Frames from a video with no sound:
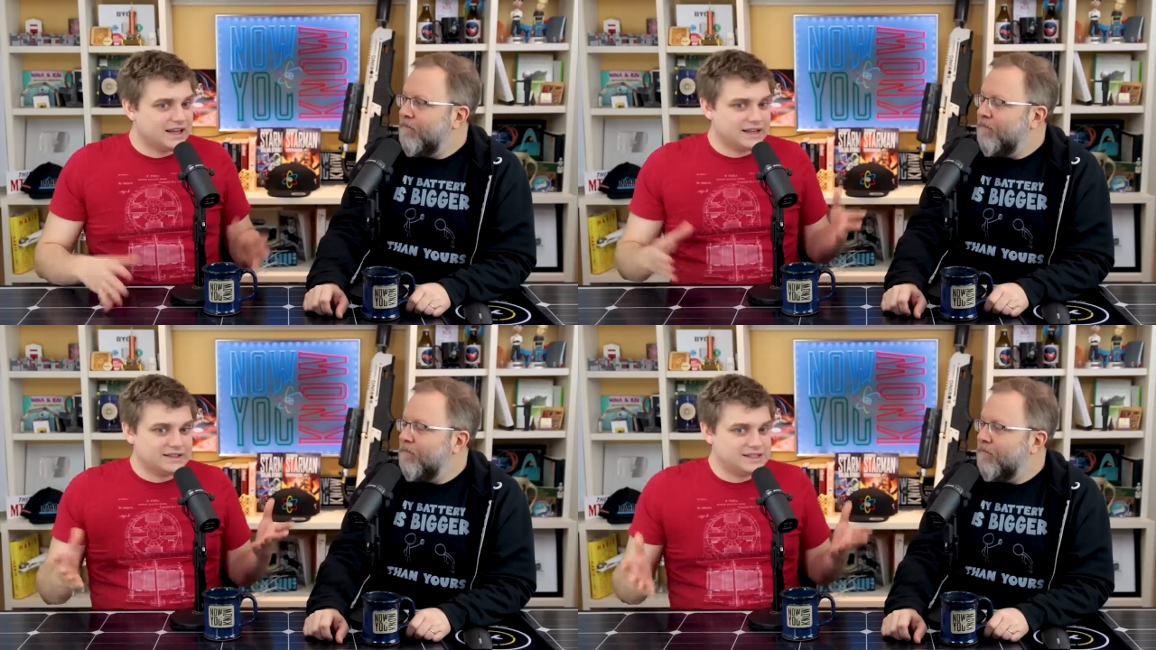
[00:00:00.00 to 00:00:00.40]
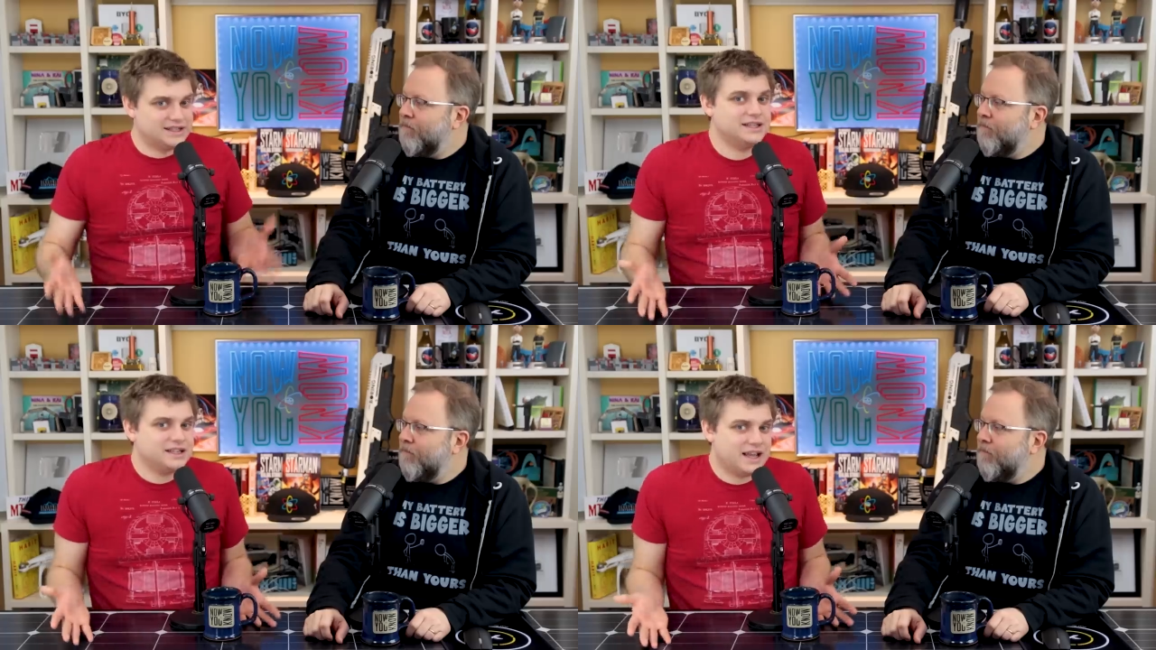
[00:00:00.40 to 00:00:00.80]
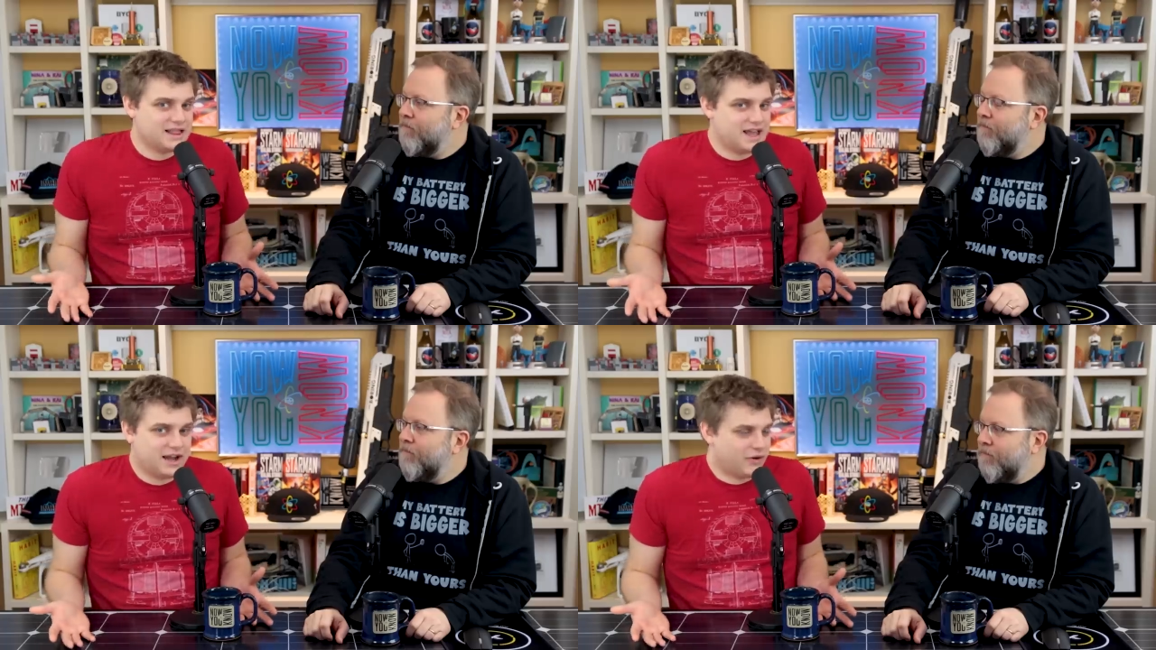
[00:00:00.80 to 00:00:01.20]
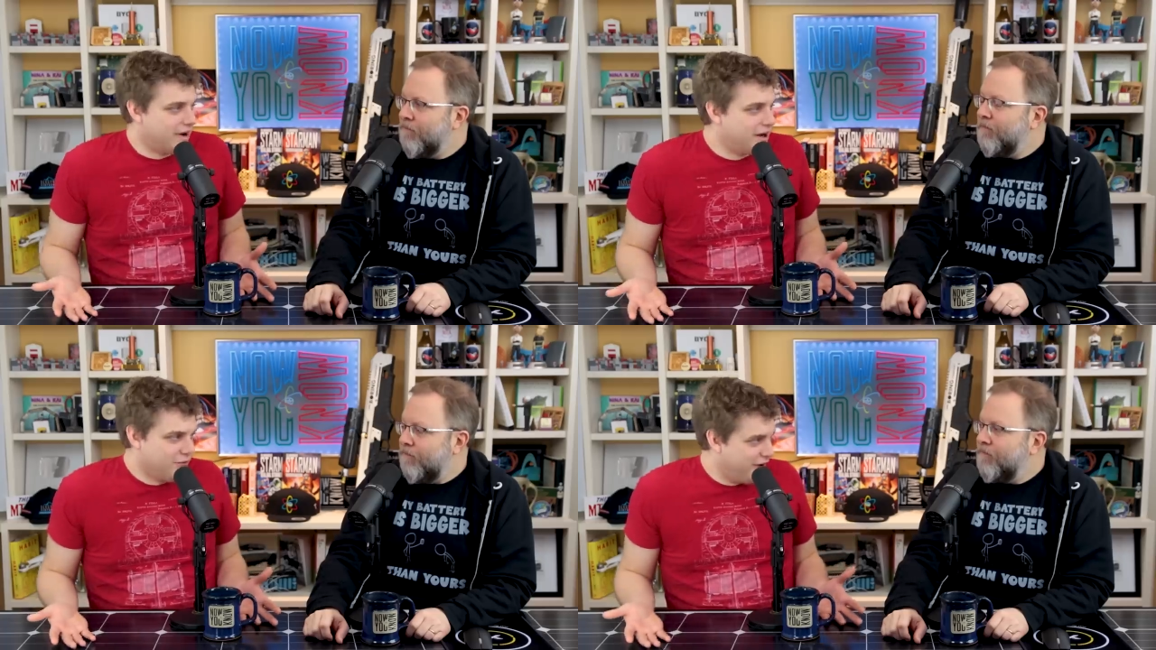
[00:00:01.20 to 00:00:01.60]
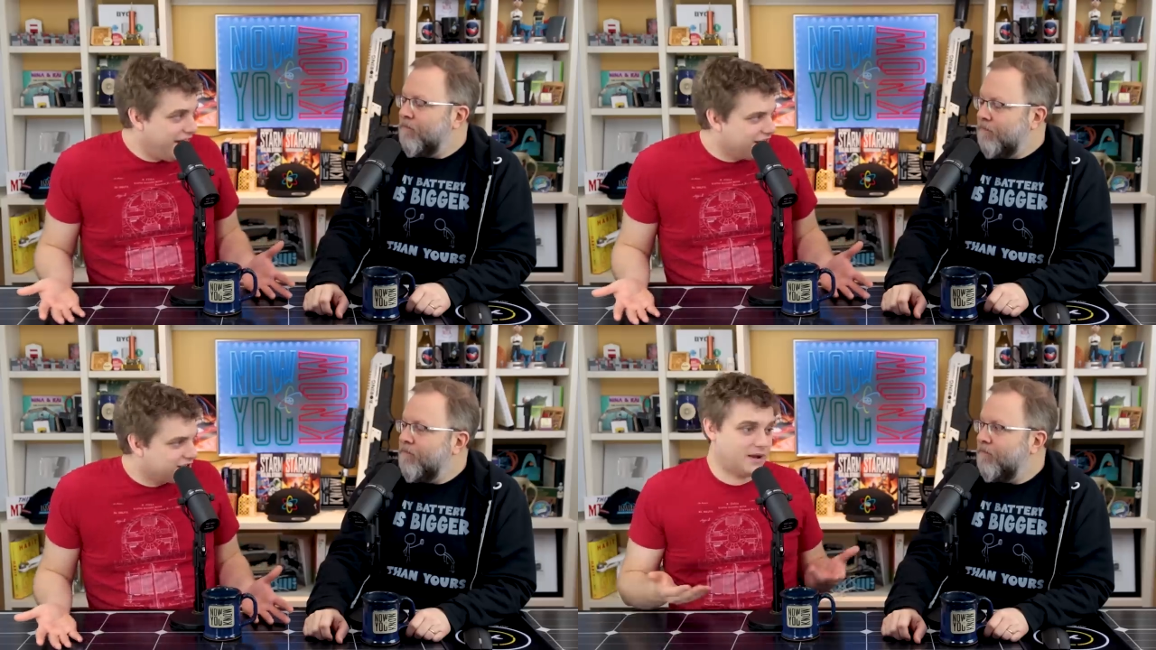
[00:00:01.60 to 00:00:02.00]
Speaker 1: it didn't get that great a
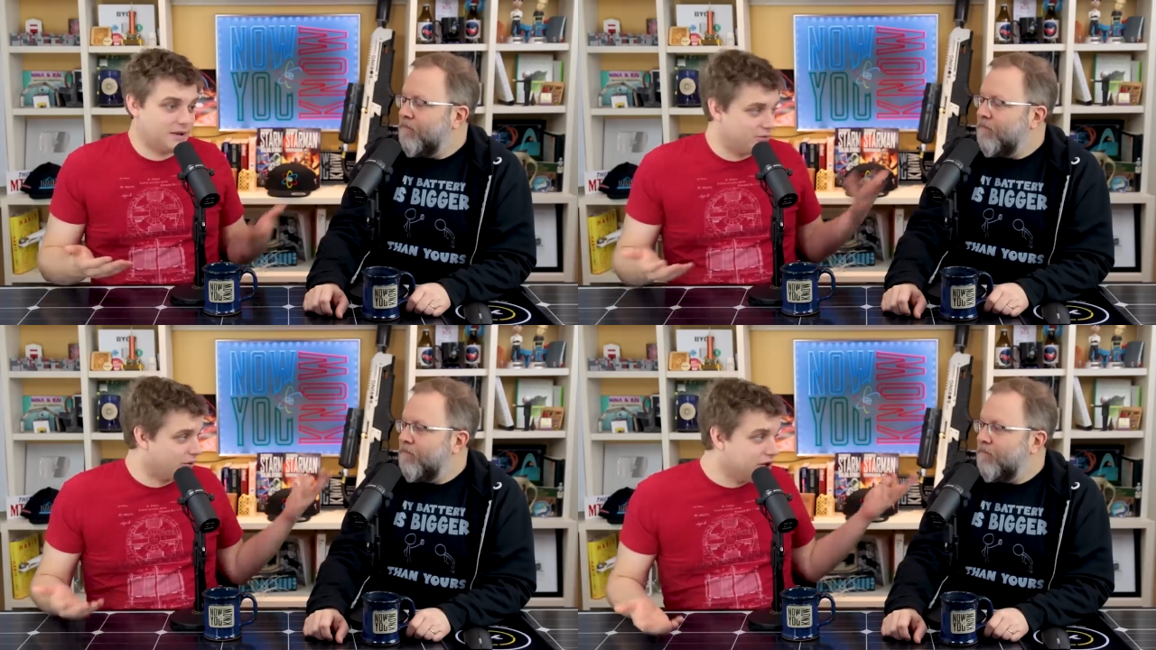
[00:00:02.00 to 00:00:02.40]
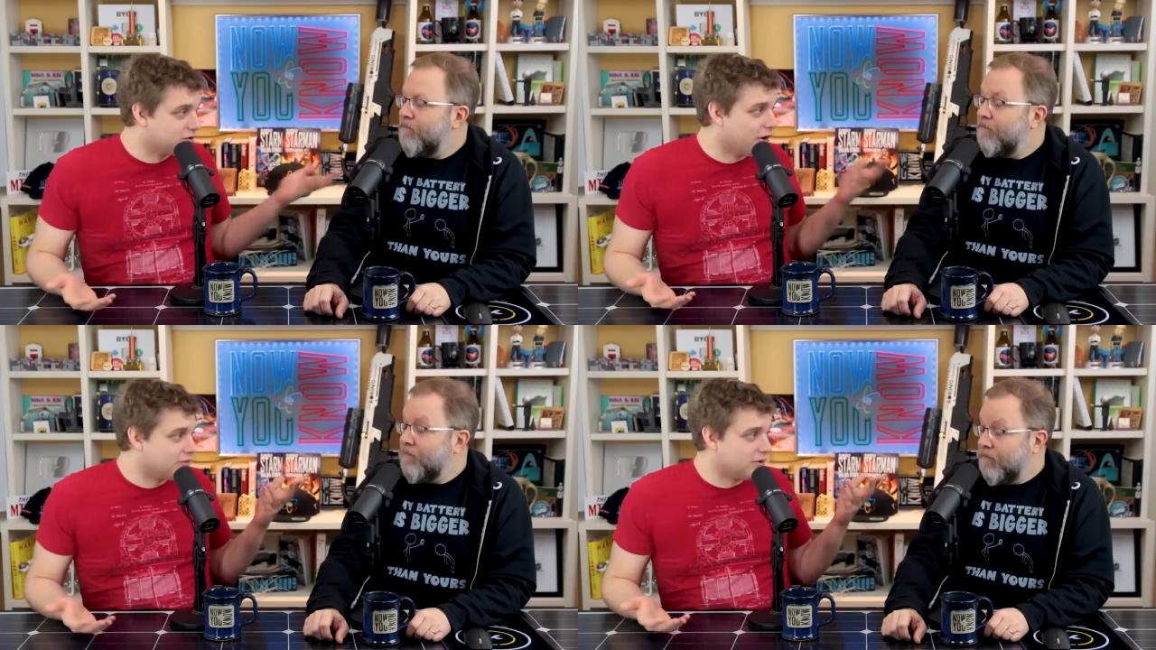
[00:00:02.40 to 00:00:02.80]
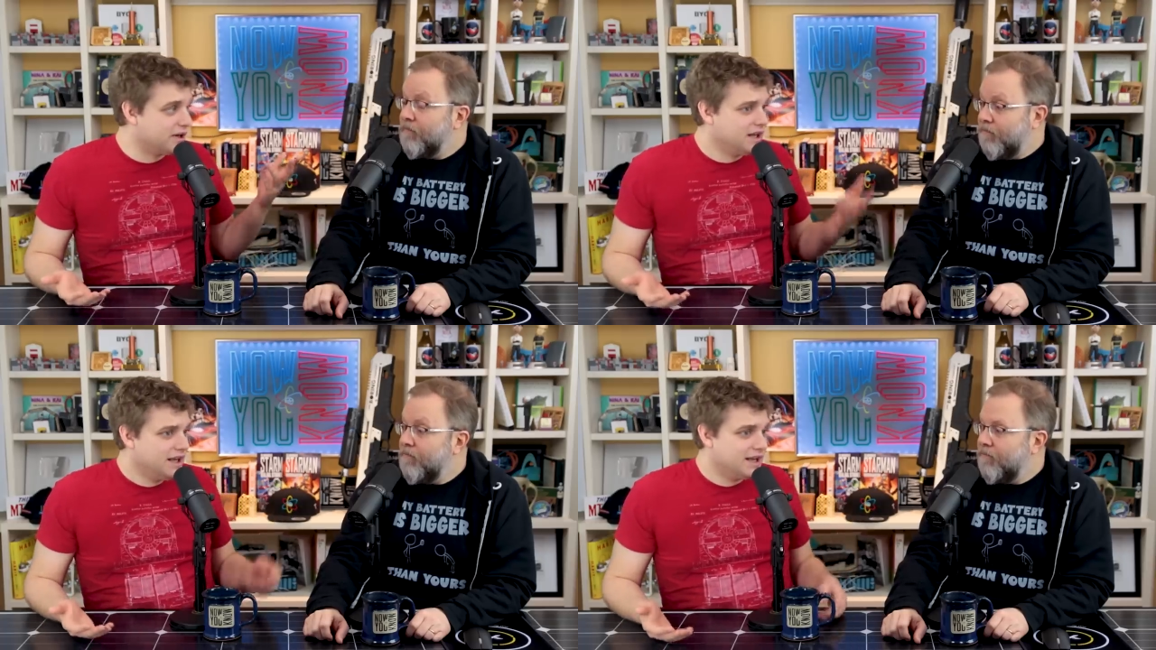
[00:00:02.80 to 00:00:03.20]
range. I mean, we drove one.